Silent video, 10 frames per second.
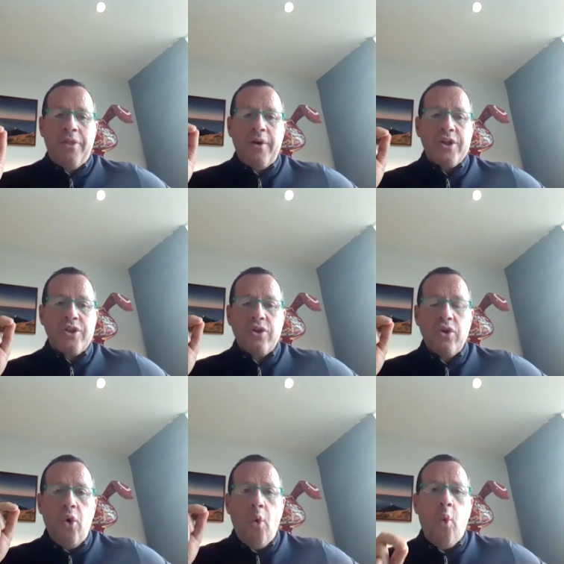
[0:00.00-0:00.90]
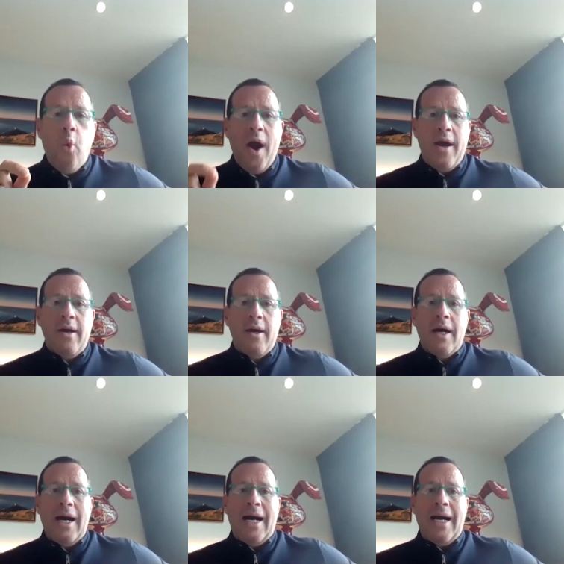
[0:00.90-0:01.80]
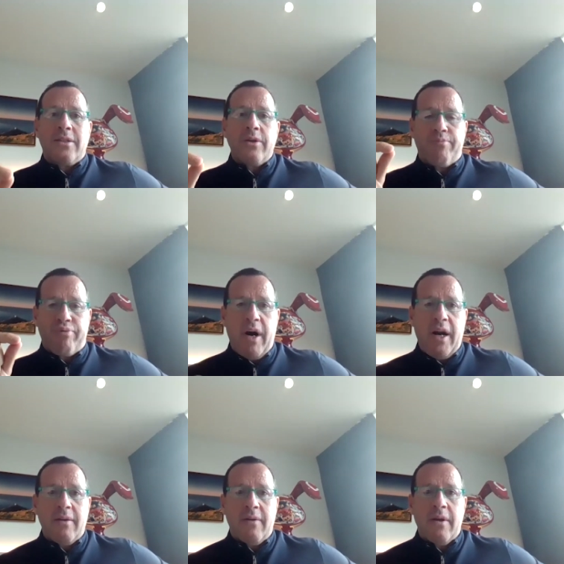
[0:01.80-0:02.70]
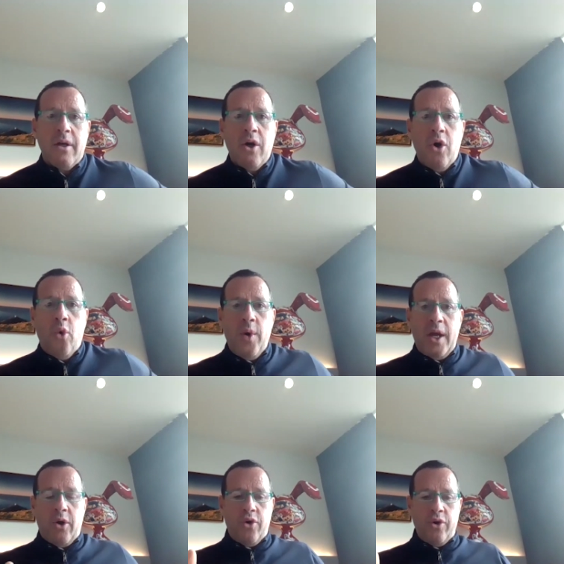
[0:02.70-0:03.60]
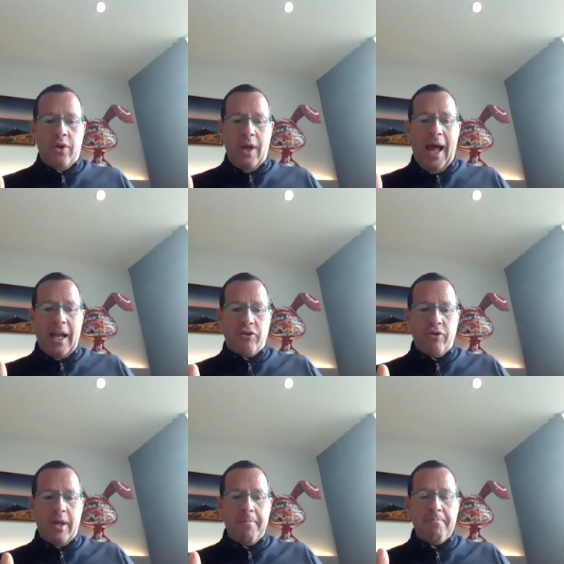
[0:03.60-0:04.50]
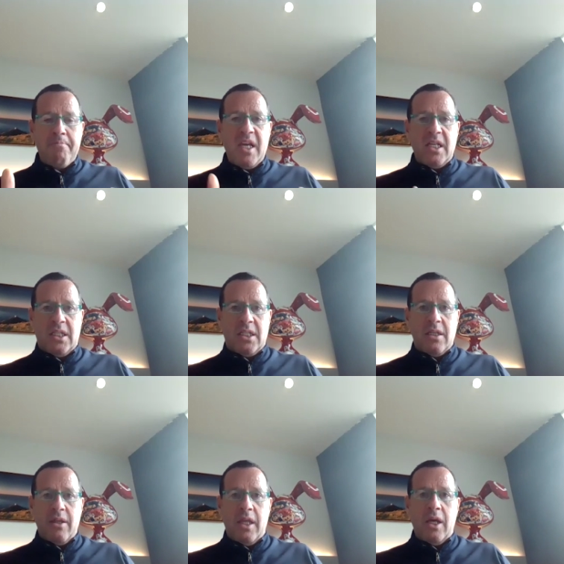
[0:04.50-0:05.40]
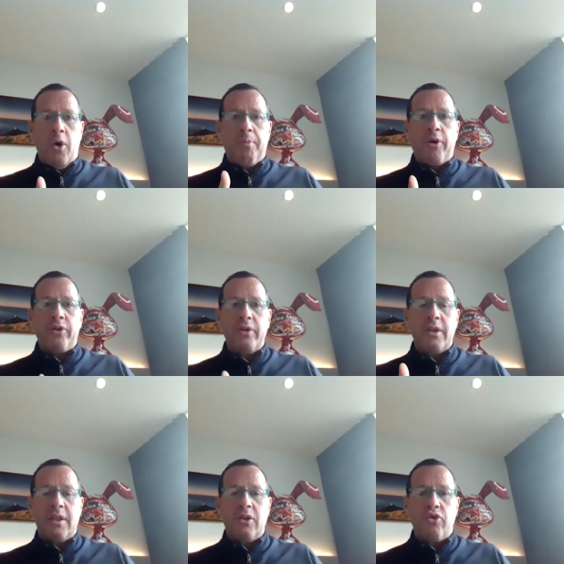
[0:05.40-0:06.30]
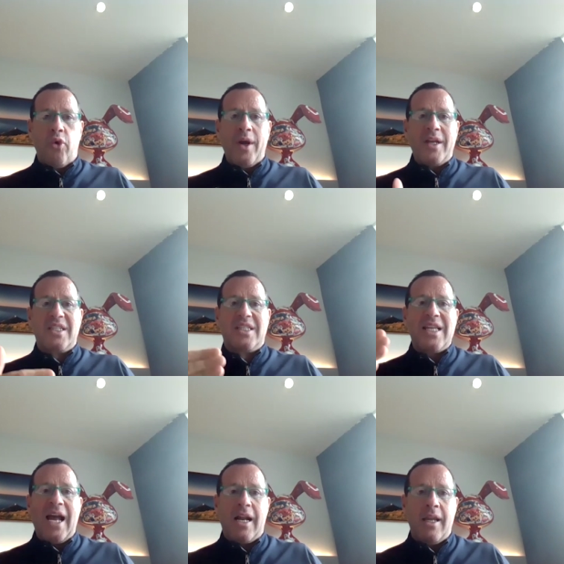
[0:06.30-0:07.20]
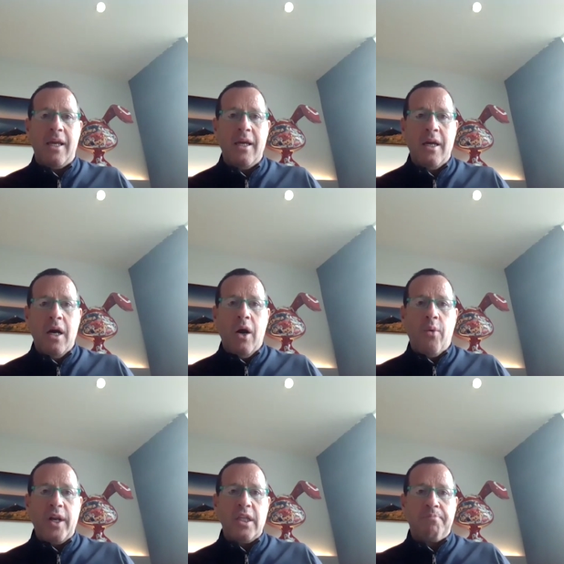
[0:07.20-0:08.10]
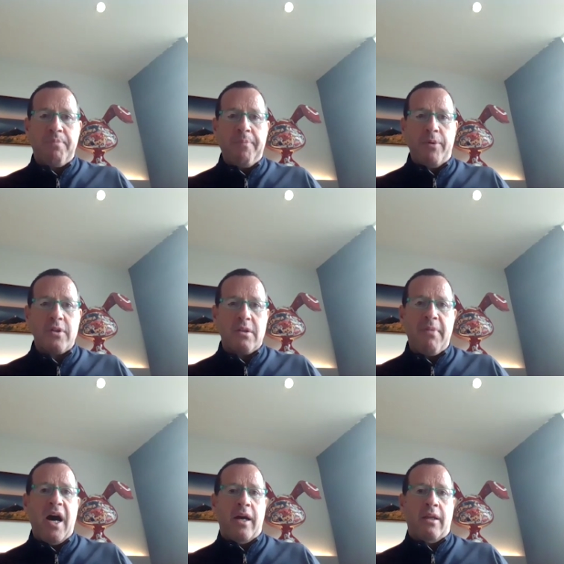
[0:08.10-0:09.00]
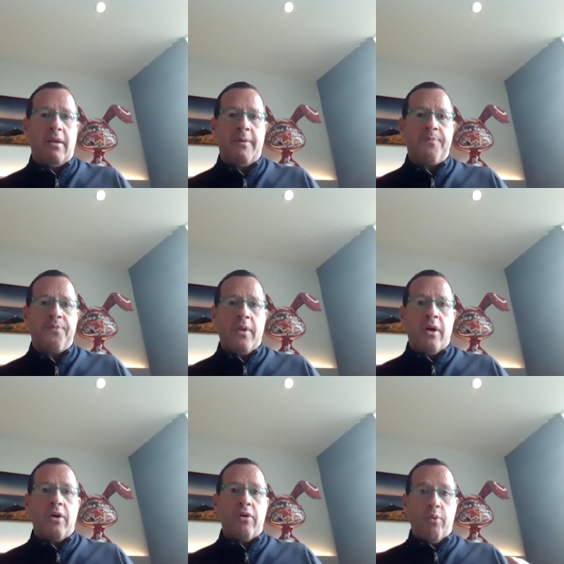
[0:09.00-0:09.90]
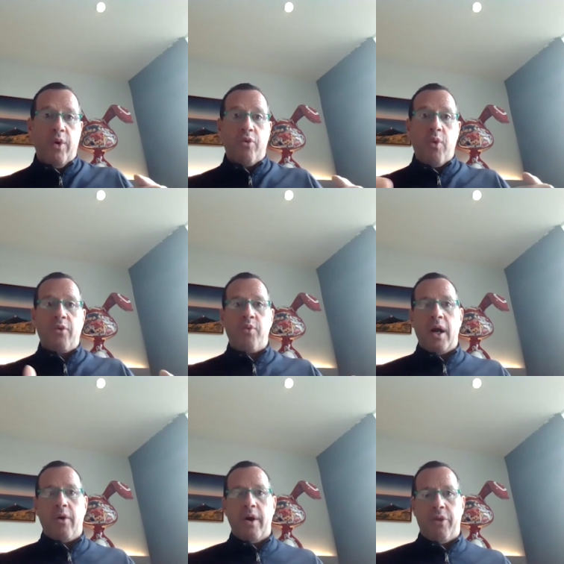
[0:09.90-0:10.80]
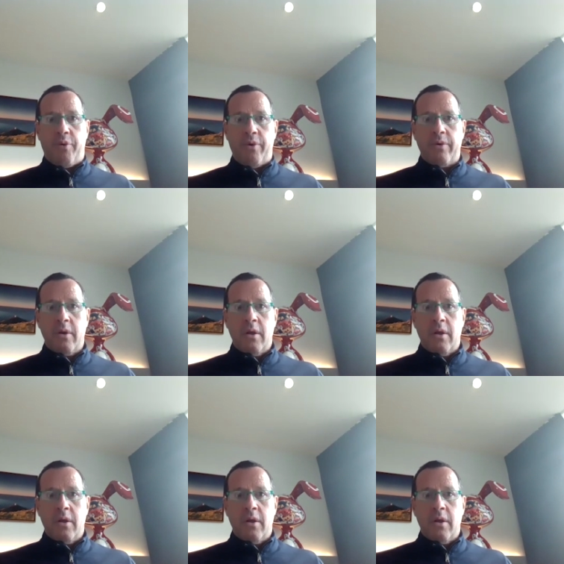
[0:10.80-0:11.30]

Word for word: There is no way as a brand we could actually miss the opportunity to know exactly what in people's mind with what we are going through.